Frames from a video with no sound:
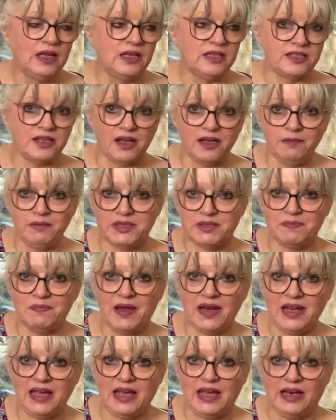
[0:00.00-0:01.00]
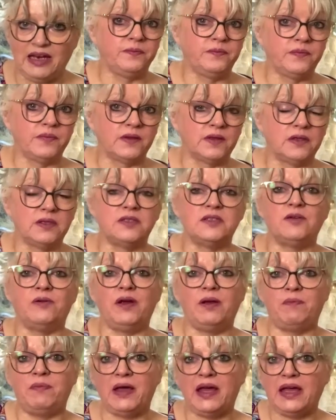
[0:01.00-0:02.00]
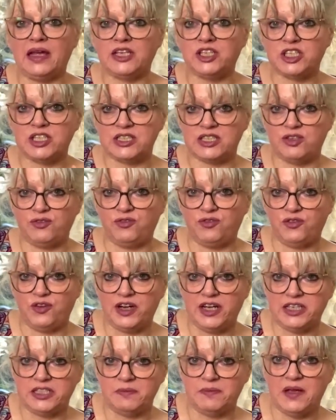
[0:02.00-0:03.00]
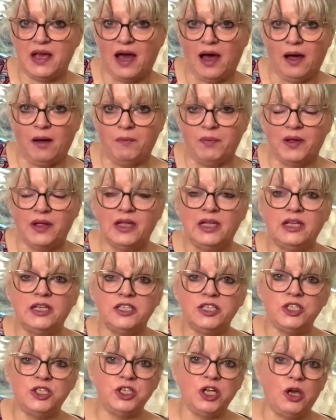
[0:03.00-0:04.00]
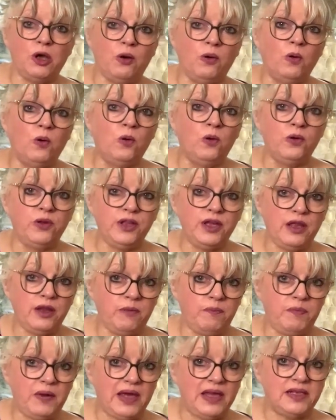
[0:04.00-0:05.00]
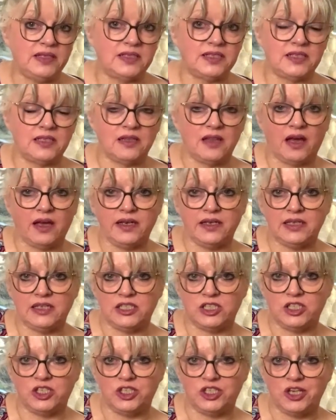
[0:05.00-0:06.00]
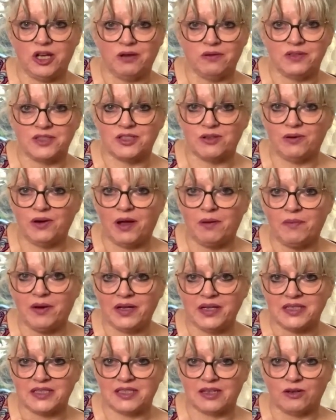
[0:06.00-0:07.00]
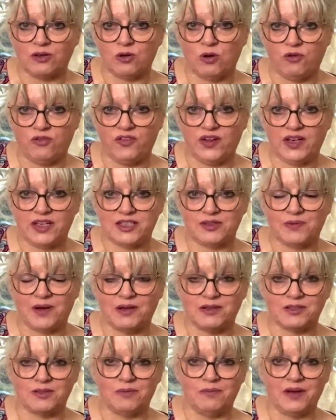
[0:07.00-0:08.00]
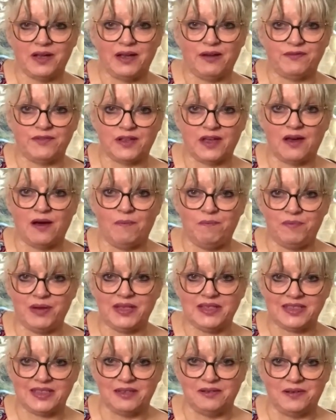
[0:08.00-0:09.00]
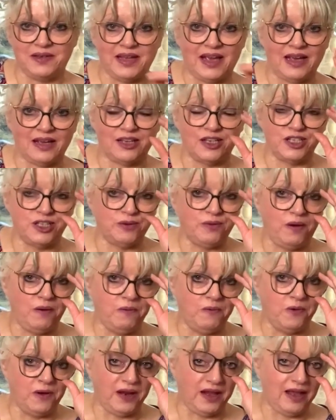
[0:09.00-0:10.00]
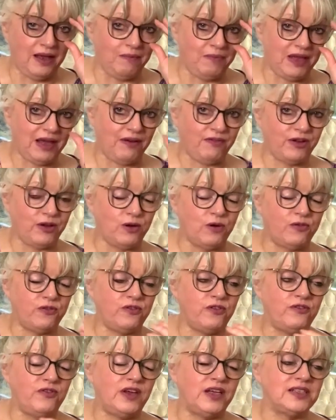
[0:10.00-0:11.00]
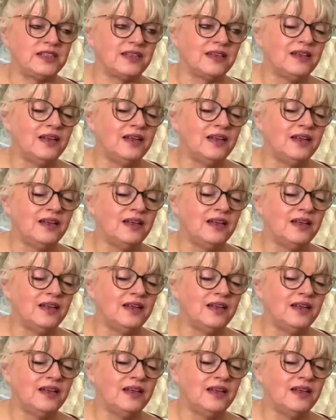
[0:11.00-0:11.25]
Time's money. And but it just freed me up to do all the other bits that I needed to do. Sorry, I might start coughing as well, so I might have to cut bits here and there because you won't want to hear me having coughing fits.